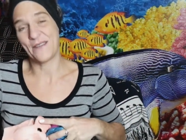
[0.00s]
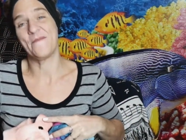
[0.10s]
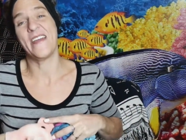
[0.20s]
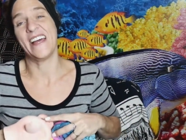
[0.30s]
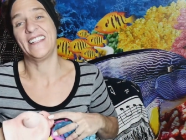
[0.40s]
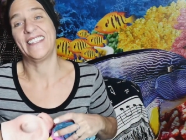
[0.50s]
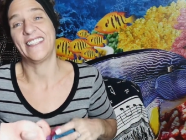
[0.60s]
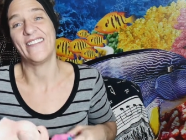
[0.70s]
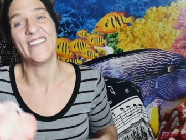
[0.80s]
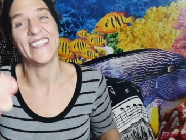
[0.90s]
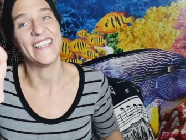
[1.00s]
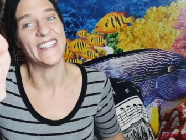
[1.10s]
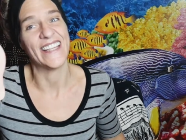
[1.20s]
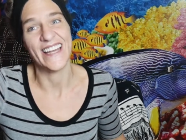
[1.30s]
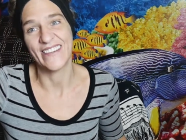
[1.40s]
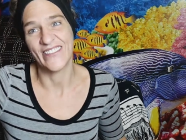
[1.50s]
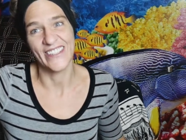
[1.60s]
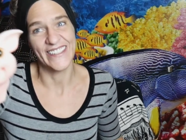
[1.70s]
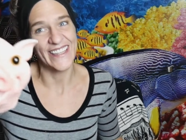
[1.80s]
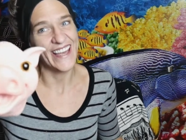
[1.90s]
man, some of these
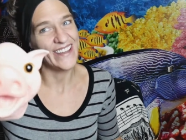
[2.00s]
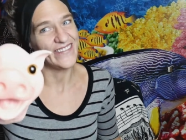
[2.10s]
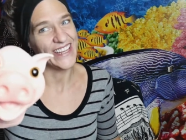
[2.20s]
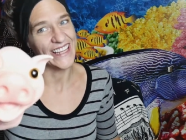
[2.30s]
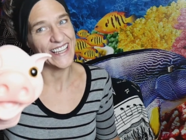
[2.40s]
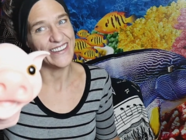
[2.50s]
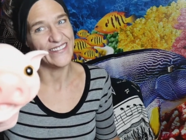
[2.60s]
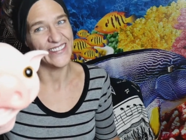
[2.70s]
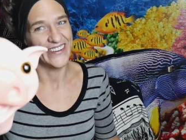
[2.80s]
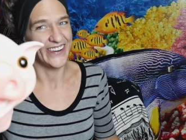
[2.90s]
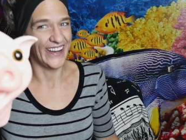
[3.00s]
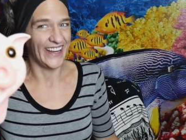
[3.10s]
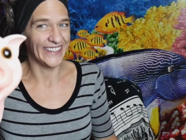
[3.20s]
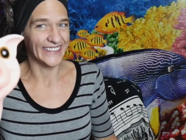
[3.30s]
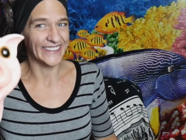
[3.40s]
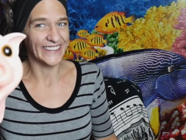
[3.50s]
animals, I mean, come on.